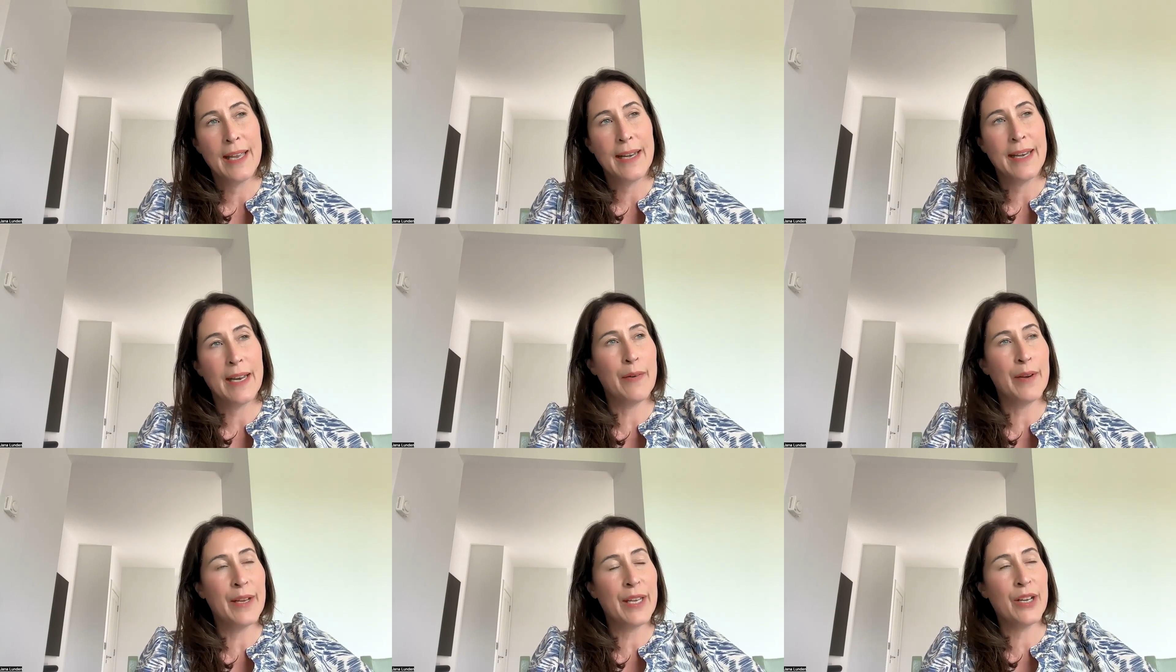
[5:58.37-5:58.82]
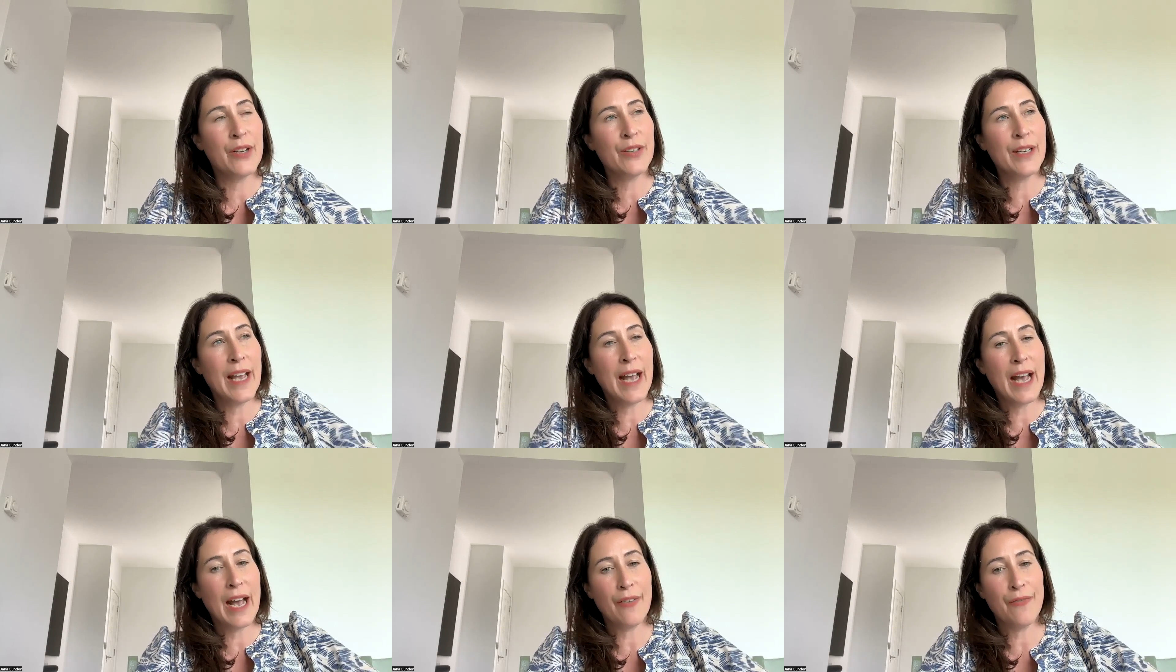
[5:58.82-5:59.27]
Now, a year
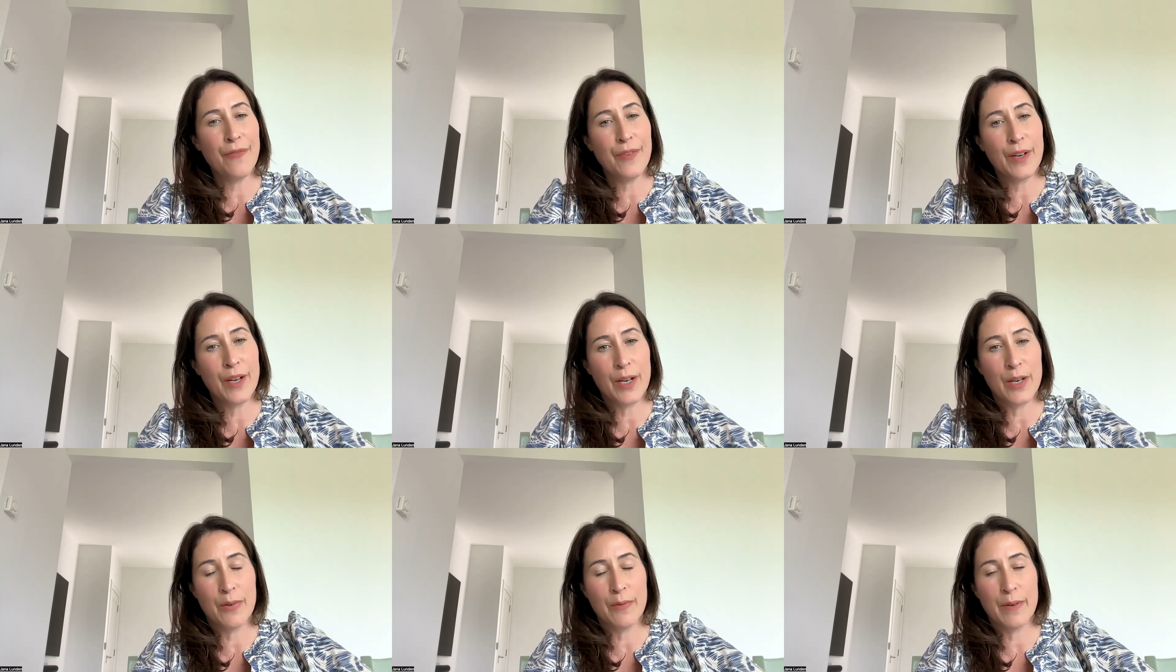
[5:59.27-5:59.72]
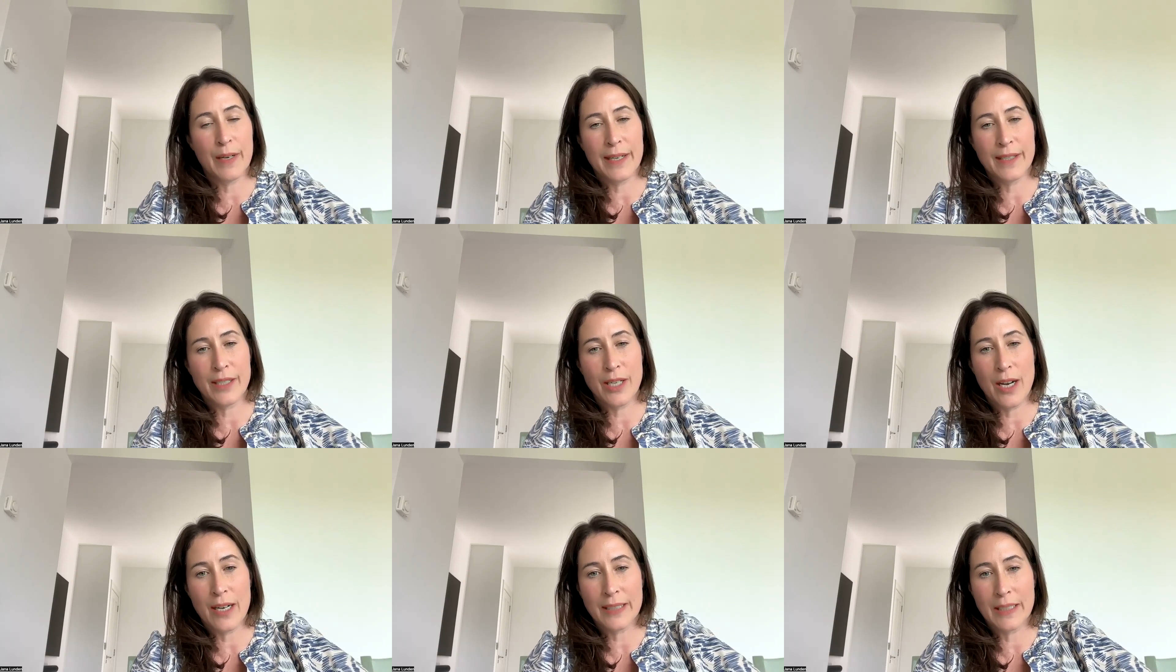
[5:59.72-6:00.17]
and a half ago, when I
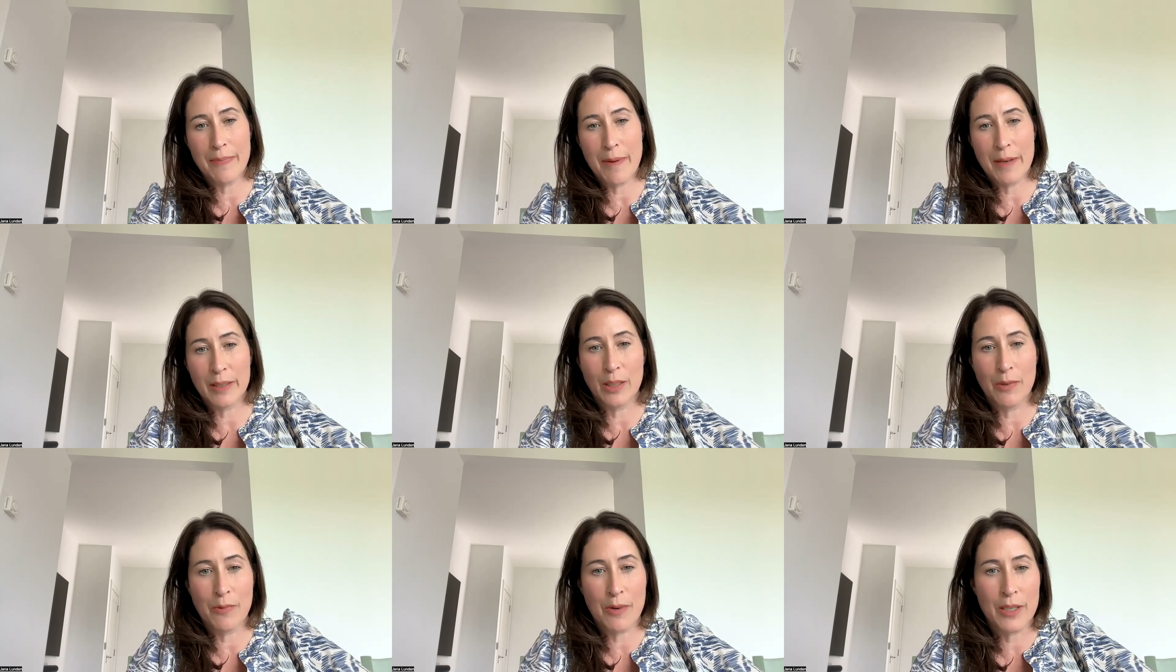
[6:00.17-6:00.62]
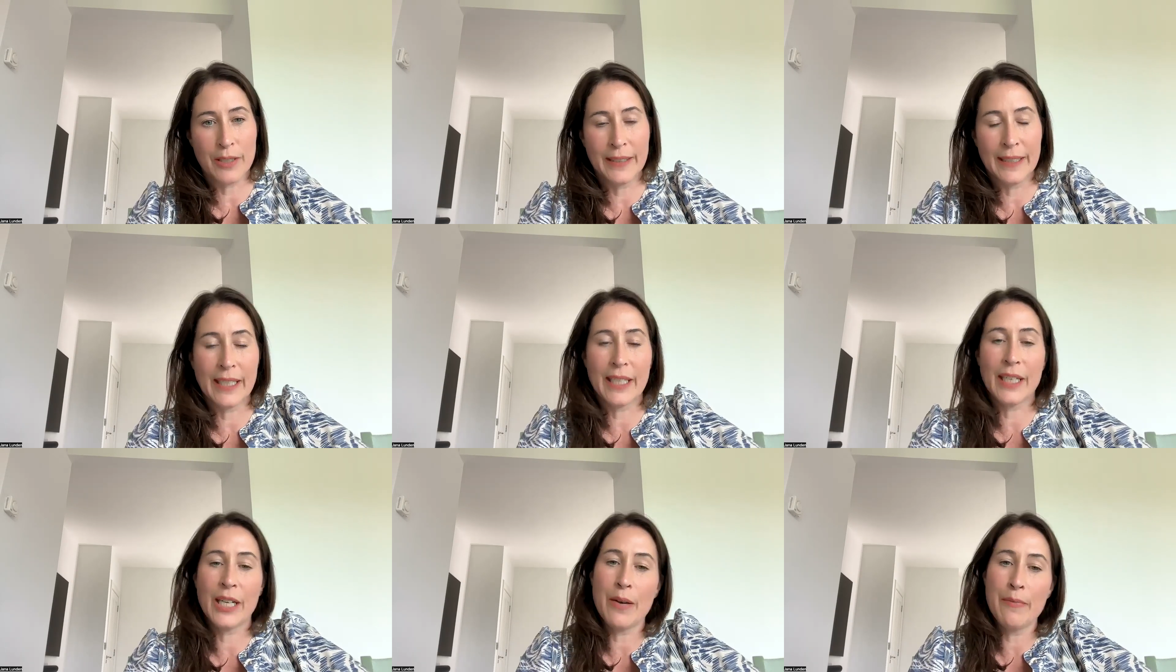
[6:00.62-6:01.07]
talked about the World
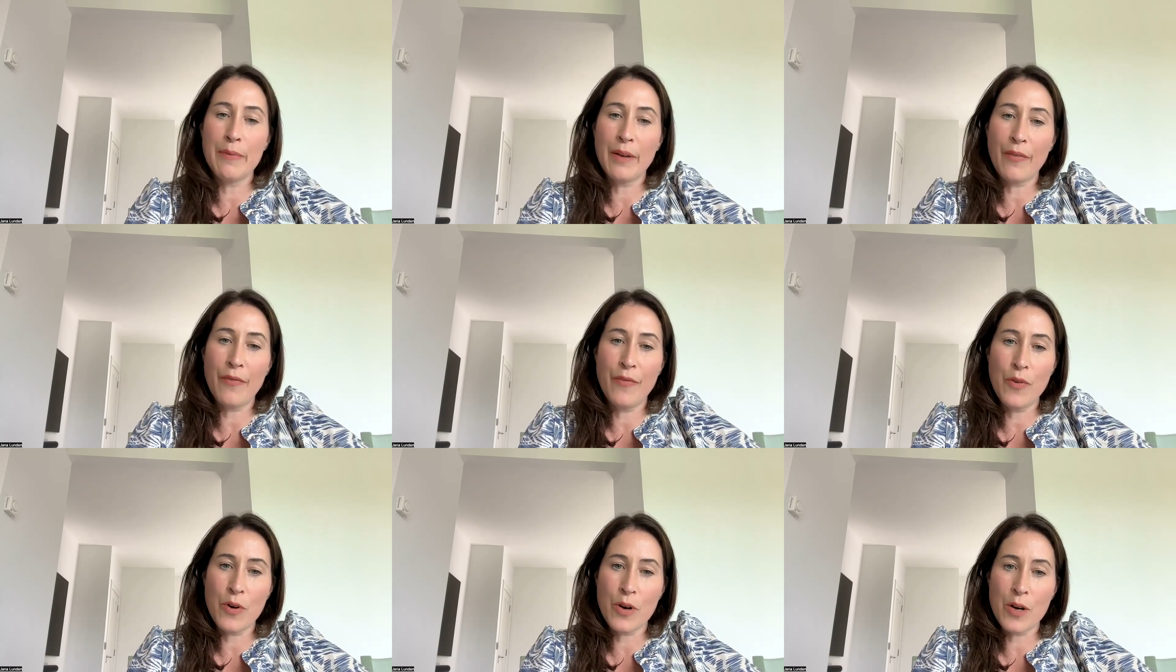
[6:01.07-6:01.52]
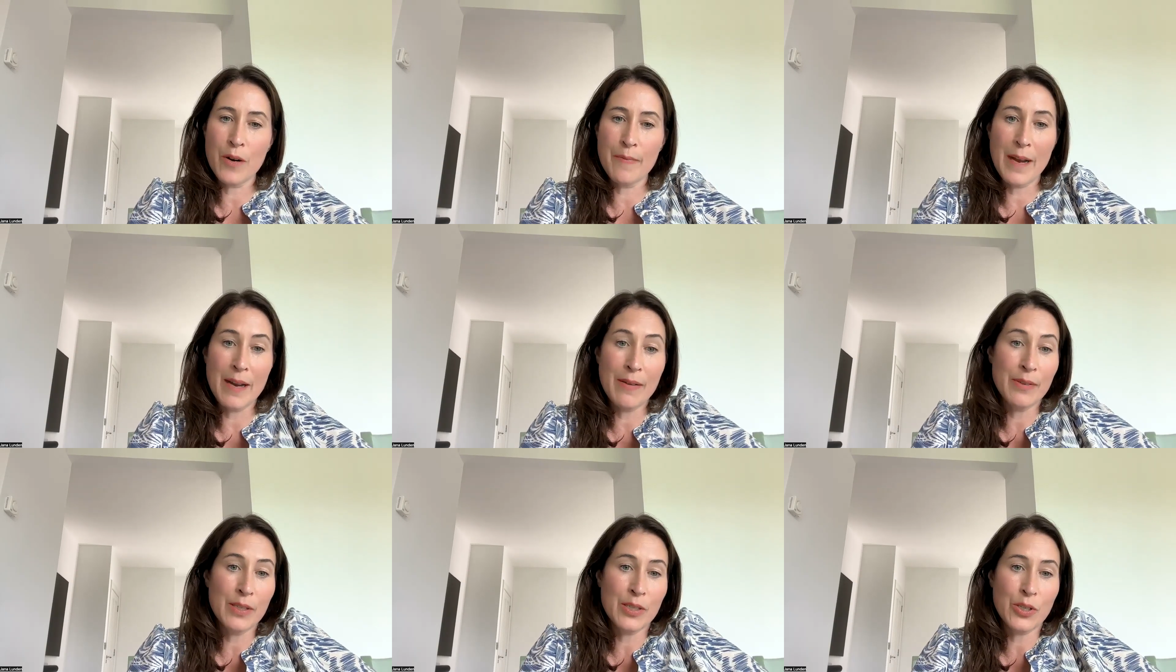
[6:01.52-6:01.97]
Economic Forum,
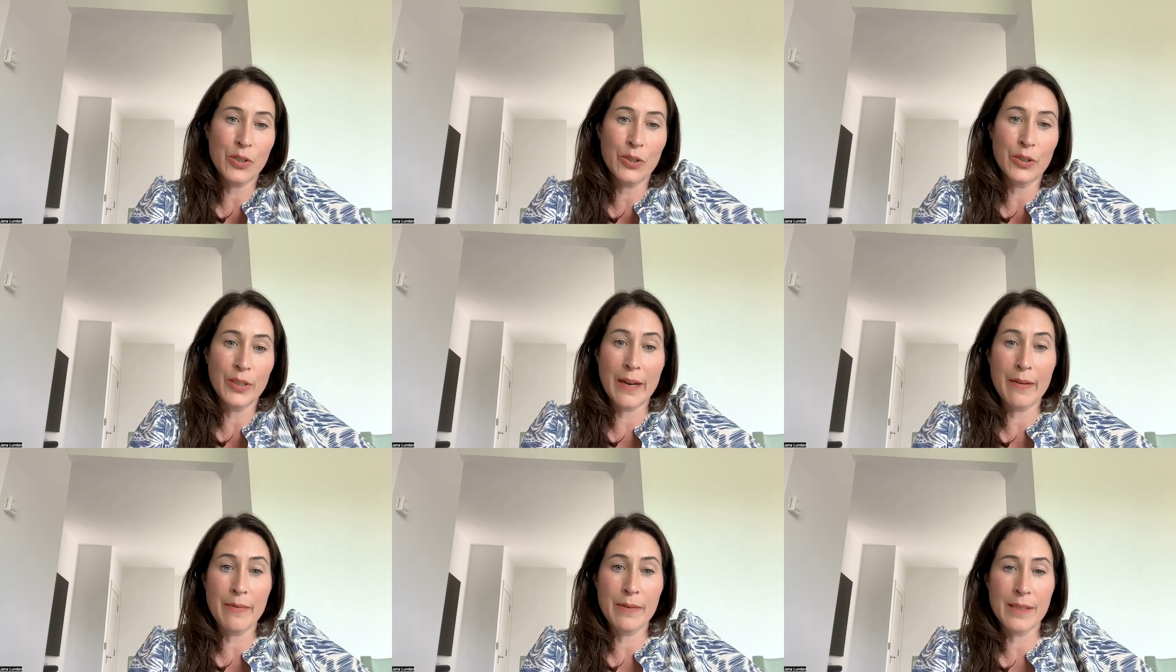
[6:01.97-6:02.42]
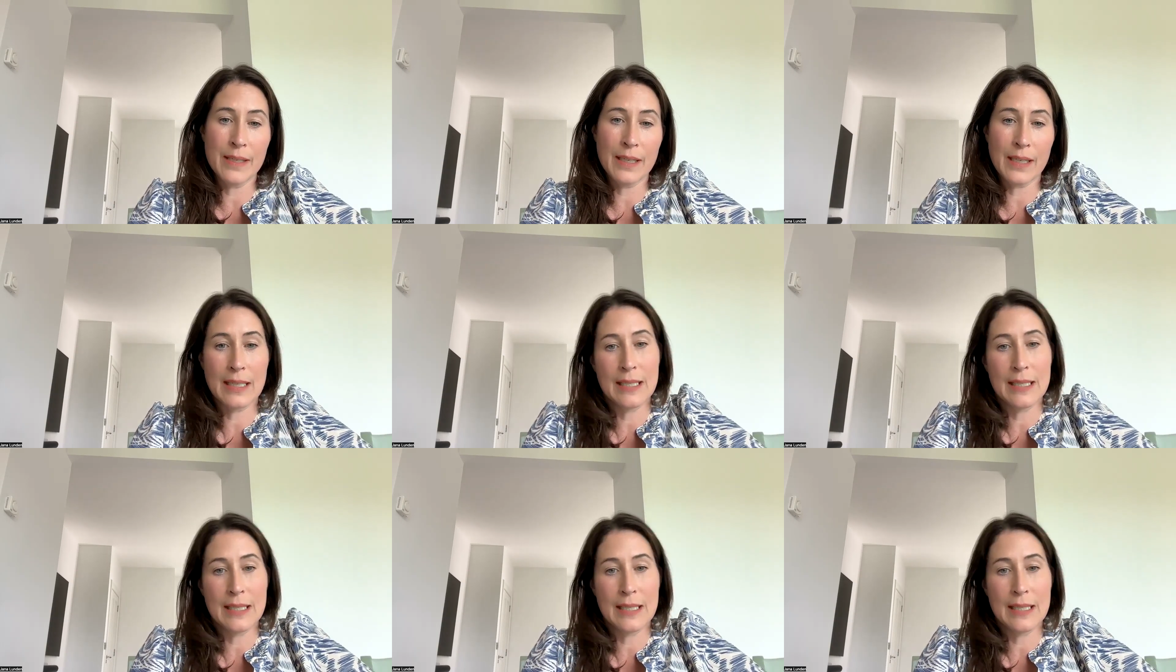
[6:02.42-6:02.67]
I was told I was a